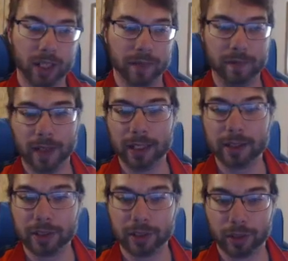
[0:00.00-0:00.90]

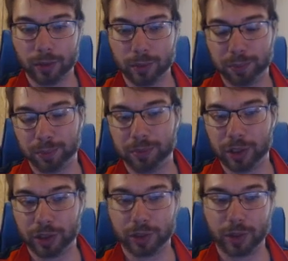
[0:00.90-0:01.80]
effect to
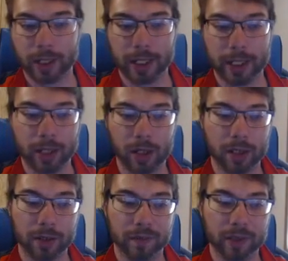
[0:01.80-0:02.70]
destroy a
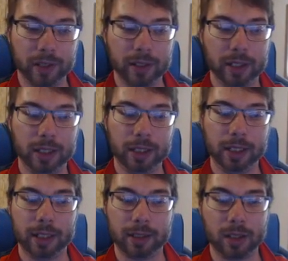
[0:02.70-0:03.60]
card on the field.
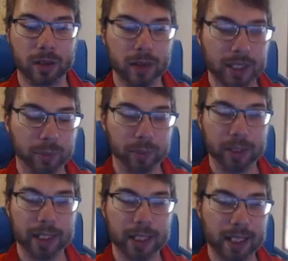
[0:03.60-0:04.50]
And so it's
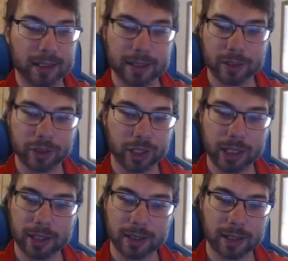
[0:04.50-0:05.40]
pretty nice
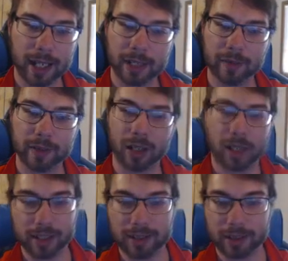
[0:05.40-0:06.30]
synergy. It's kind of an
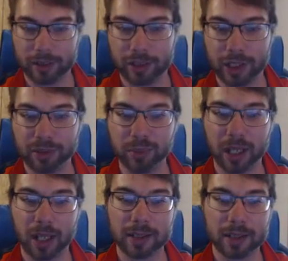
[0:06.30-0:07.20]
odd synergy, to be
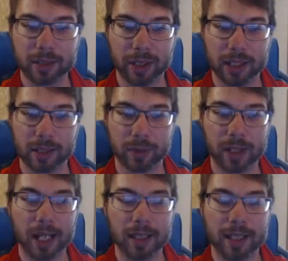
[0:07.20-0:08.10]
honest, because we're
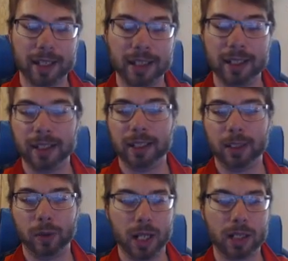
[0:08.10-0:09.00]
not
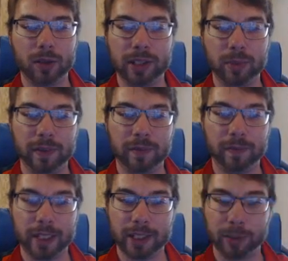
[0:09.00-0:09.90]
going to be
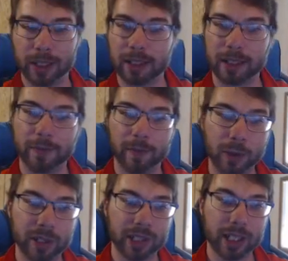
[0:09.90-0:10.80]
explicitly
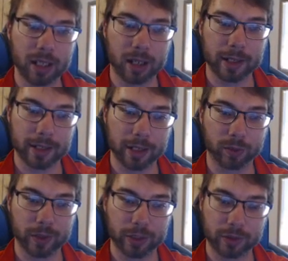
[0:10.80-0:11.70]
focusing on the
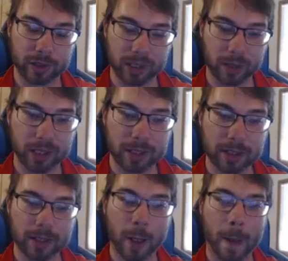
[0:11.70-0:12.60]
ritual
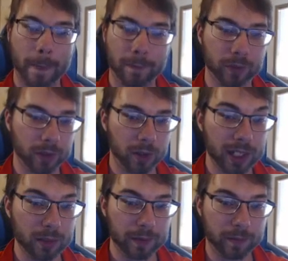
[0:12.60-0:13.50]
summons. We're
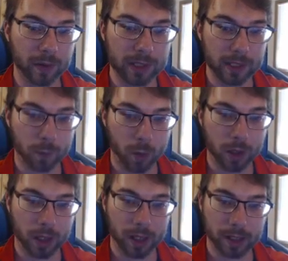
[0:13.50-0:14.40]
going to be focusing
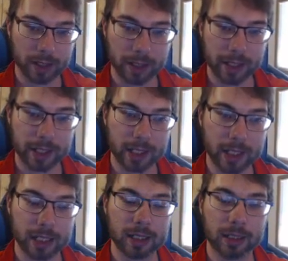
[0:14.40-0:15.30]
more on
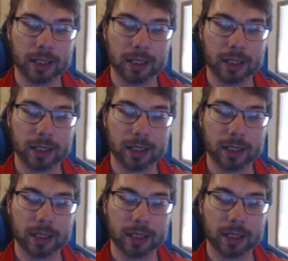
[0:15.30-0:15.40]
the